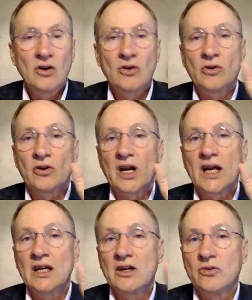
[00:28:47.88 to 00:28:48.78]
or
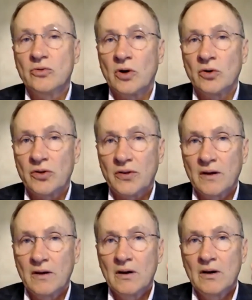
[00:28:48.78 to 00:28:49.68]
a growth
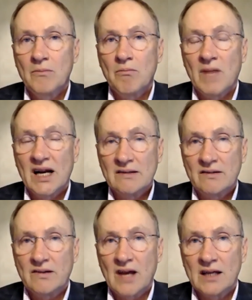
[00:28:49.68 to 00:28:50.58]

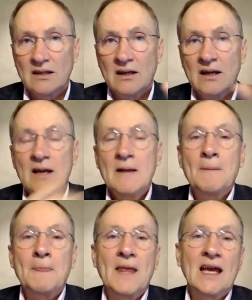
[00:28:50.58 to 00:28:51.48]
mindset.
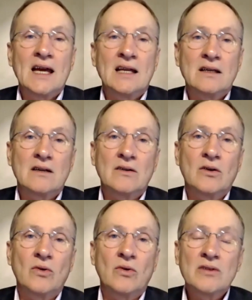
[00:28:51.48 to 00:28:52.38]
And
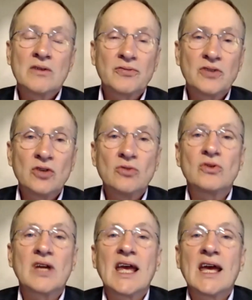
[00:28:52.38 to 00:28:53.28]
if you
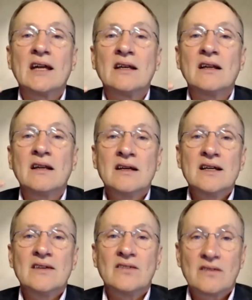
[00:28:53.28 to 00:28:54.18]
can
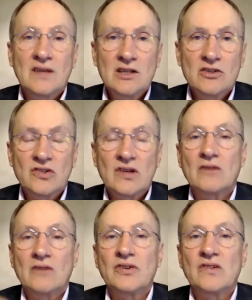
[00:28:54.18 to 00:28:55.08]
see
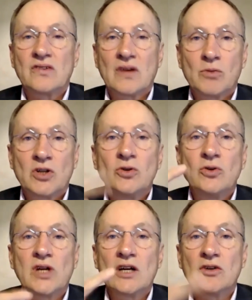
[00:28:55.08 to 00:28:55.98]
yourself as someone who
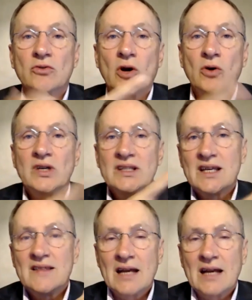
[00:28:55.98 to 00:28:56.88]
can grow into
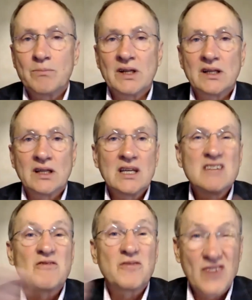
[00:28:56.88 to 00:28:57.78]
that ability,
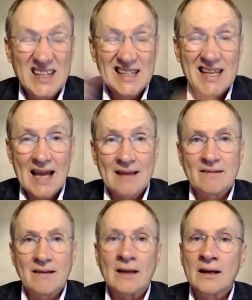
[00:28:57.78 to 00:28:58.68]

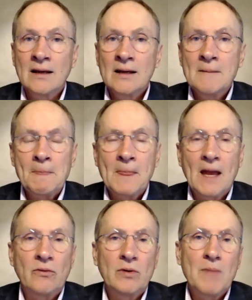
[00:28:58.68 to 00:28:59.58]
fantastic. I
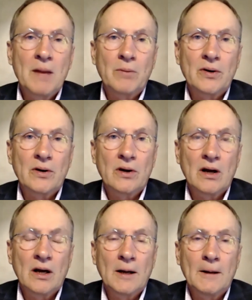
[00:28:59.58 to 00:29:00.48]
remember
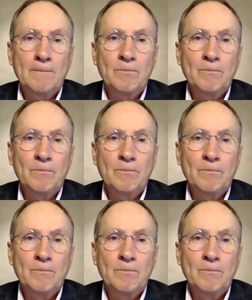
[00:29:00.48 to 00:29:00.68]
a